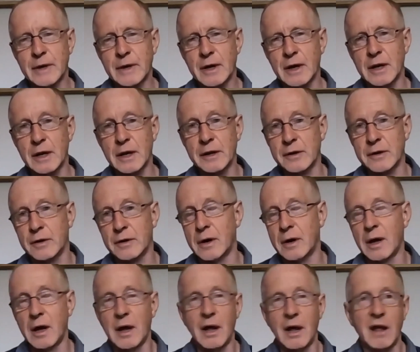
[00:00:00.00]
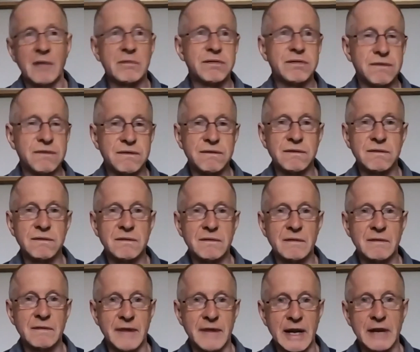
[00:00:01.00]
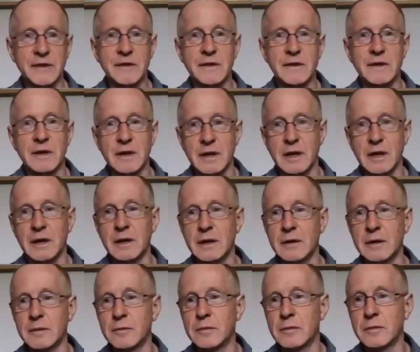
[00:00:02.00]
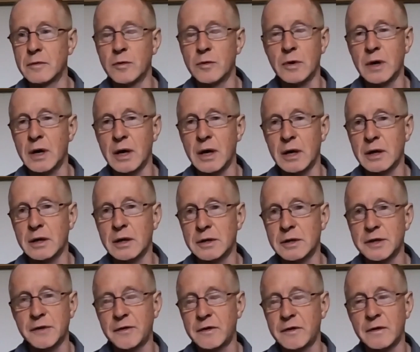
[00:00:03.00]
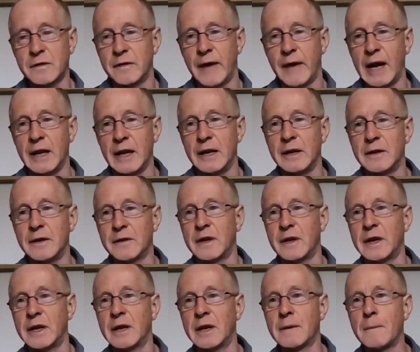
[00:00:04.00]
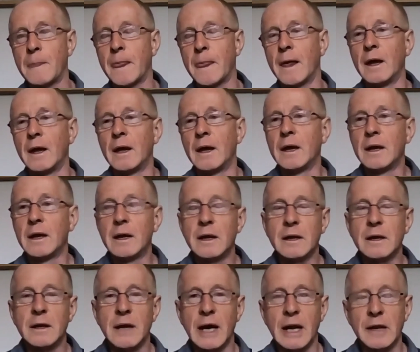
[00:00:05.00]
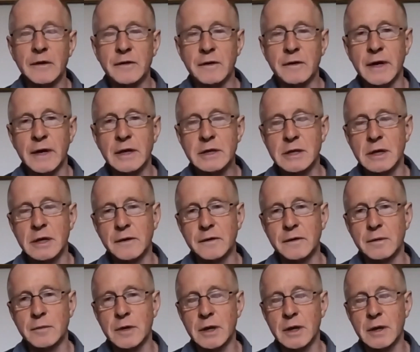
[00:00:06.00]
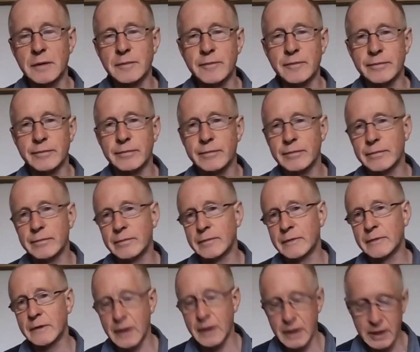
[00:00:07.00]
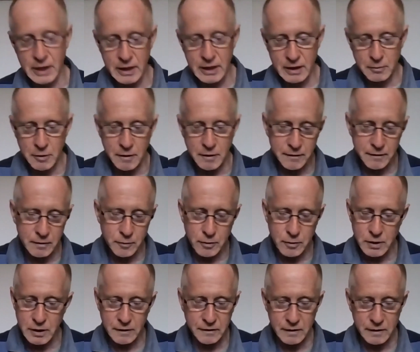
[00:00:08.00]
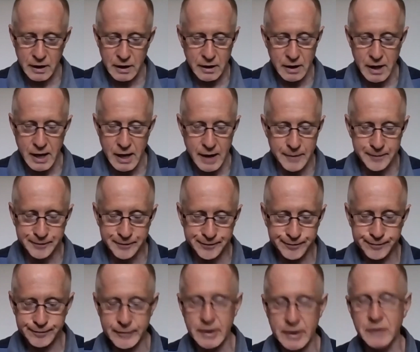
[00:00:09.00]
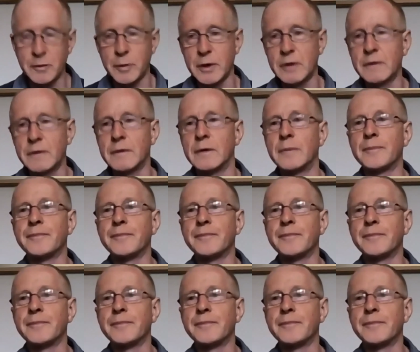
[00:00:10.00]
And I thought, that's the kingdom work, just as valid as any gallons evangelism. You know? But the kingdom often works like that. It's beautiful.